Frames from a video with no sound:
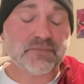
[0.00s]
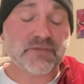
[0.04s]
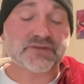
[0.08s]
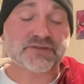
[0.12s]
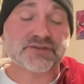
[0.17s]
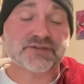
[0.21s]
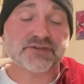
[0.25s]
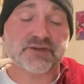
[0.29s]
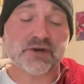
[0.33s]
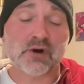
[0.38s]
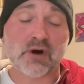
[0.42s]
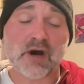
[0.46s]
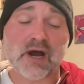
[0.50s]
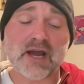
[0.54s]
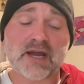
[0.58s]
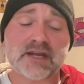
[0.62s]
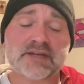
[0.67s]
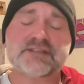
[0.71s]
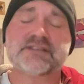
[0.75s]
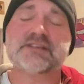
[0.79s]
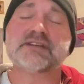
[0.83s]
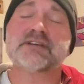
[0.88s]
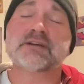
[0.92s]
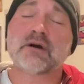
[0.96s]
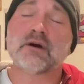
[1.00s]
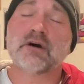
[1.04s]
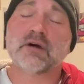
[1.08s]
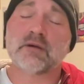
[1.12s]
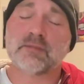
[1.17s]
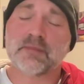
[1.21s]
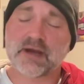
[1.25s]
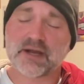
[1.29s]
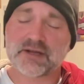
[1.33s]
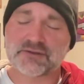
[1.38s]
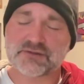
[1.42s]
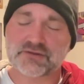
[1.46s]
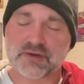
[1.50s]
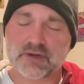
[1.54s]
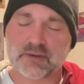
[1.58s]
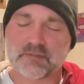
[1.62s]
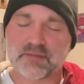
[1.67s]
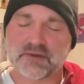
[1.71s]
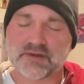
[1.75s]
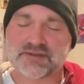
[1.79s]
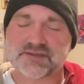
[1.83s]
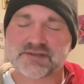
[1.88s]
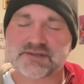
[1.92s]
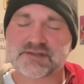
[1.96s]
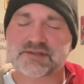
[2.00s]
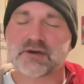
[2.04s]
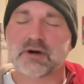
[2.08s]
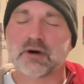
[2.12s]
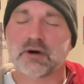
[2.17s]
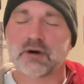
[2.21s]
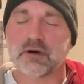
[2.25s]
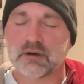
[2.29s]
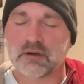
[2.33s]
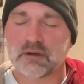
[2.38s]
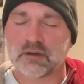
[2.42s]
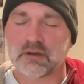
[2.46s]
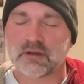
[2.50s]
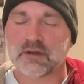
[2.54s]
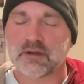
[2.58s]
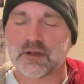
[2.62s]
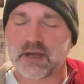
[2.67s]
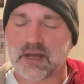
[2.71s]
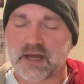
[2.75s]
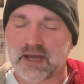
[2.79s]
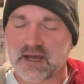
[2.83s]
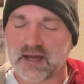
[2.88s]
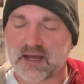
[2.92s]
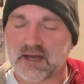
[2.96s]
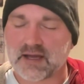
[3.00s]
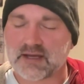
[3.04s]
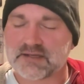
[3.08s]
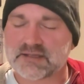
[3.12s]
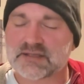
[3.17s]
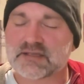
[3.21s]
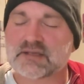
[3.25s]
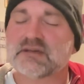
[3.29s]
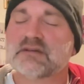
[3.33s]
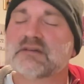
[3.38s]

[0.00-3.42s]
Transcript: So I did all my treatments all at